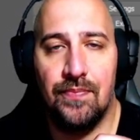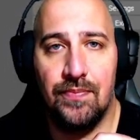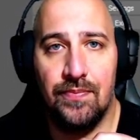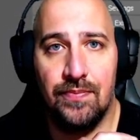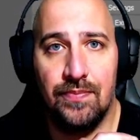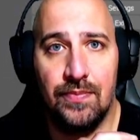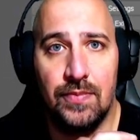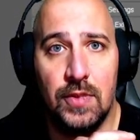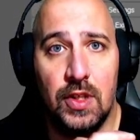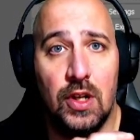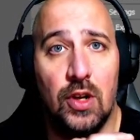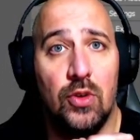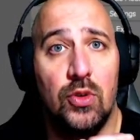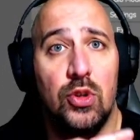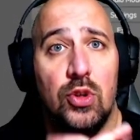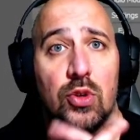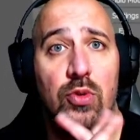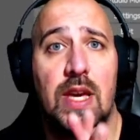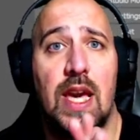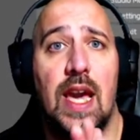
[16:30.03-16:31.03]
you know,
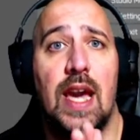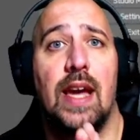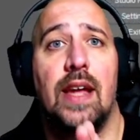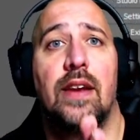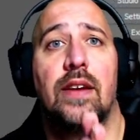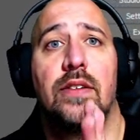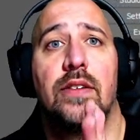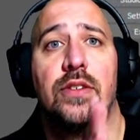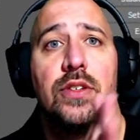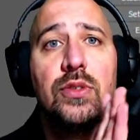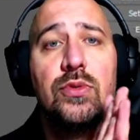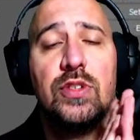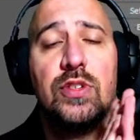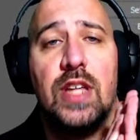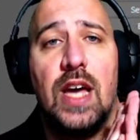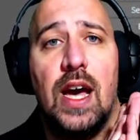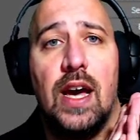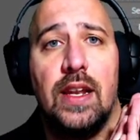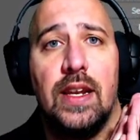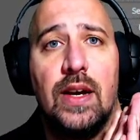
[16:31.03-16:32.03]
you can use
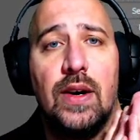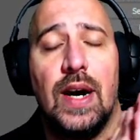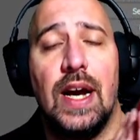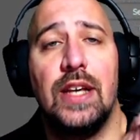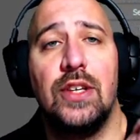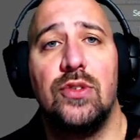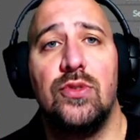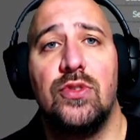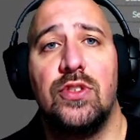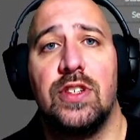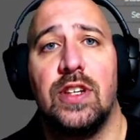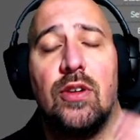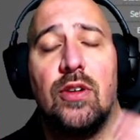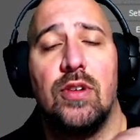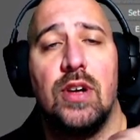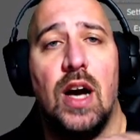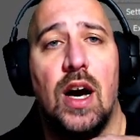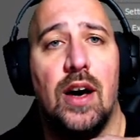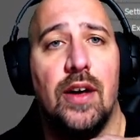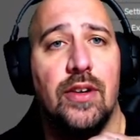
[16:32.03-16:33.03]
that. Now I use an
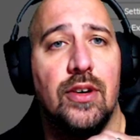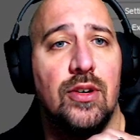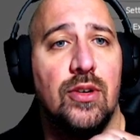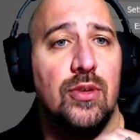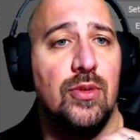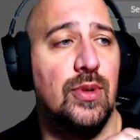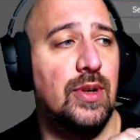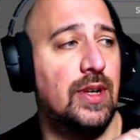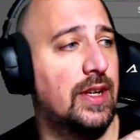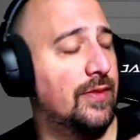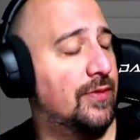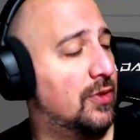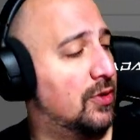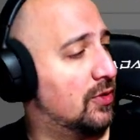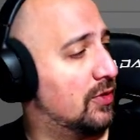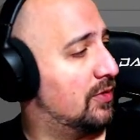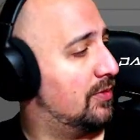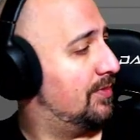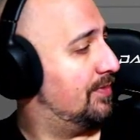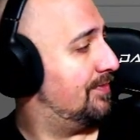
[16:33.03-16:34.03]
Elgato if
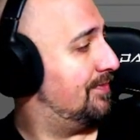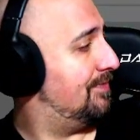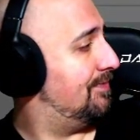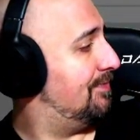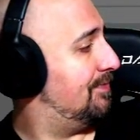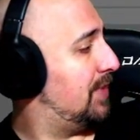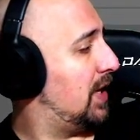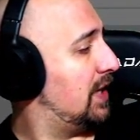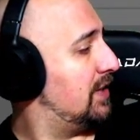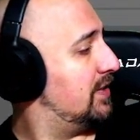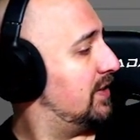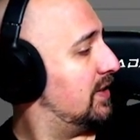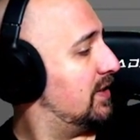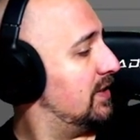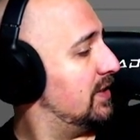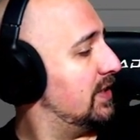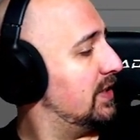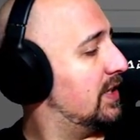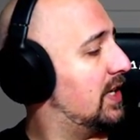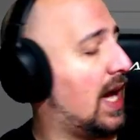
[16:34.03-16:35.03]
you're
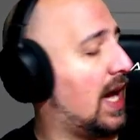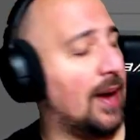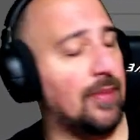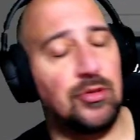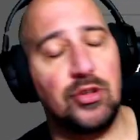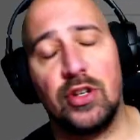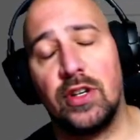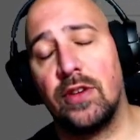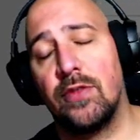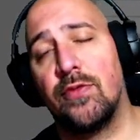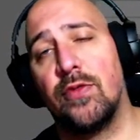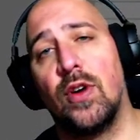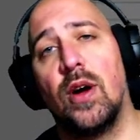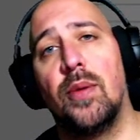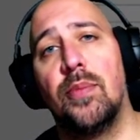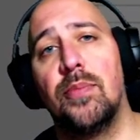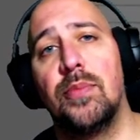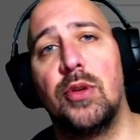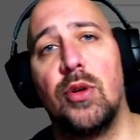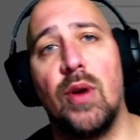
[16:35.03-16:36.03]
basically capturing
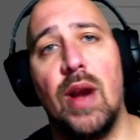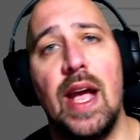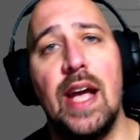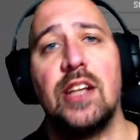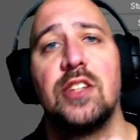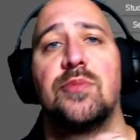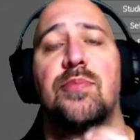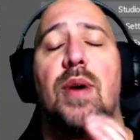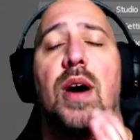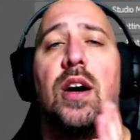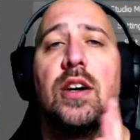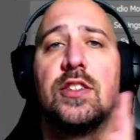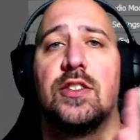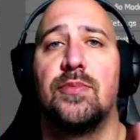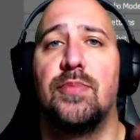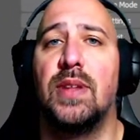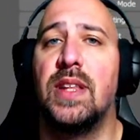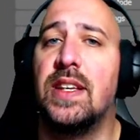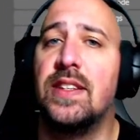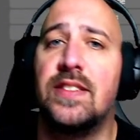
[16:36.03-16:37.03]
from your Xbox,
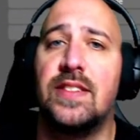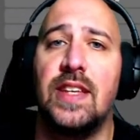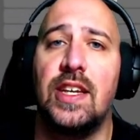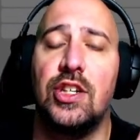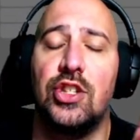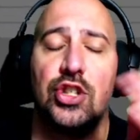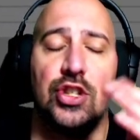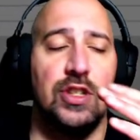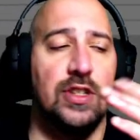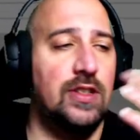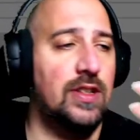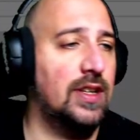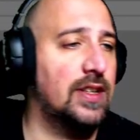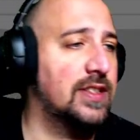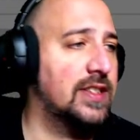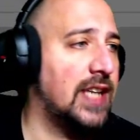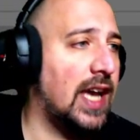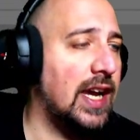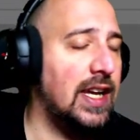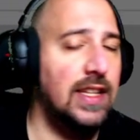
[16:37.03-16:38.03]
PlayStation, a
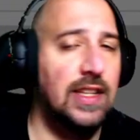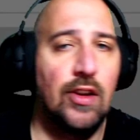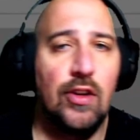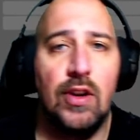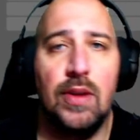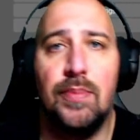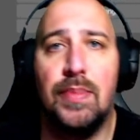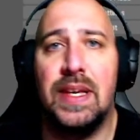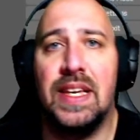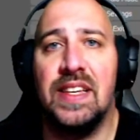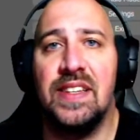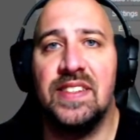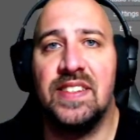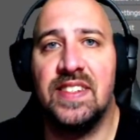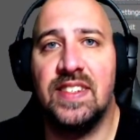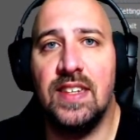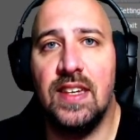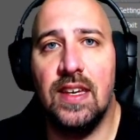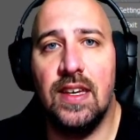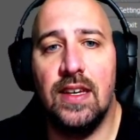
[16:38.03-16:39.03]
secondary
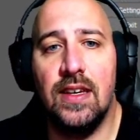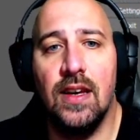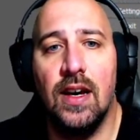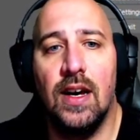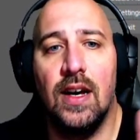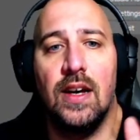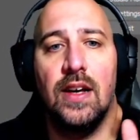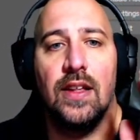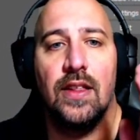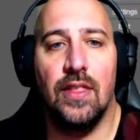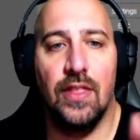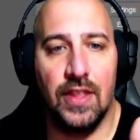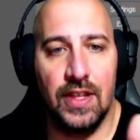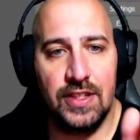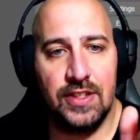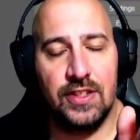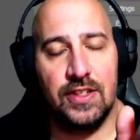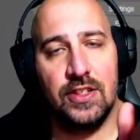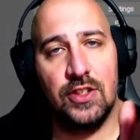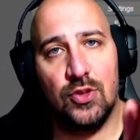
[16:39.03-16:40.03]
PC.
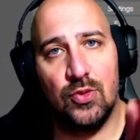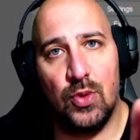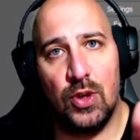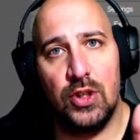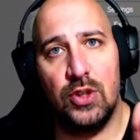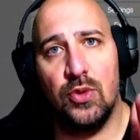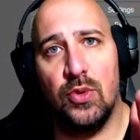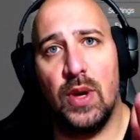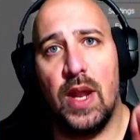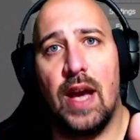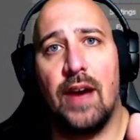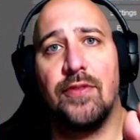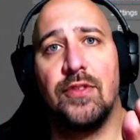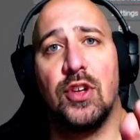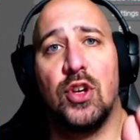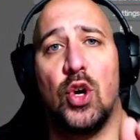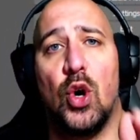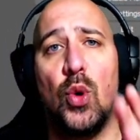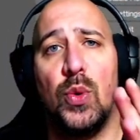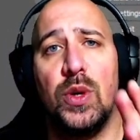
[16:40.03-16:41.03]
This is what you would have to
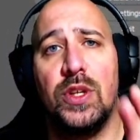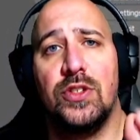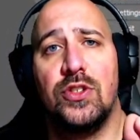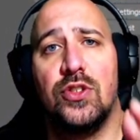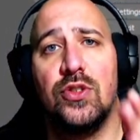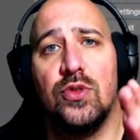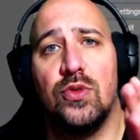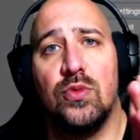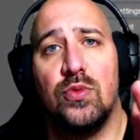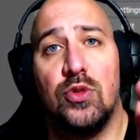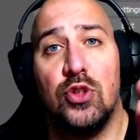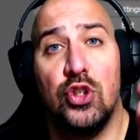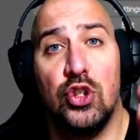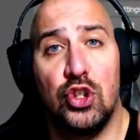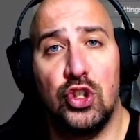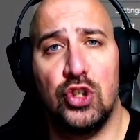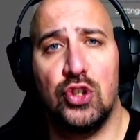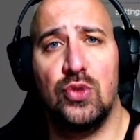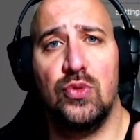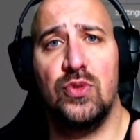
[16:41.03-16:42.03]
go into to
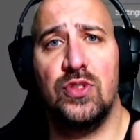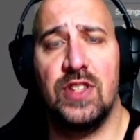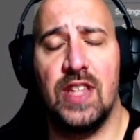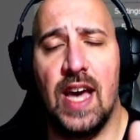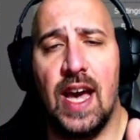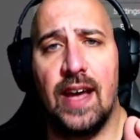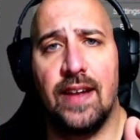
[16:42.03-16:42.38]
choose that.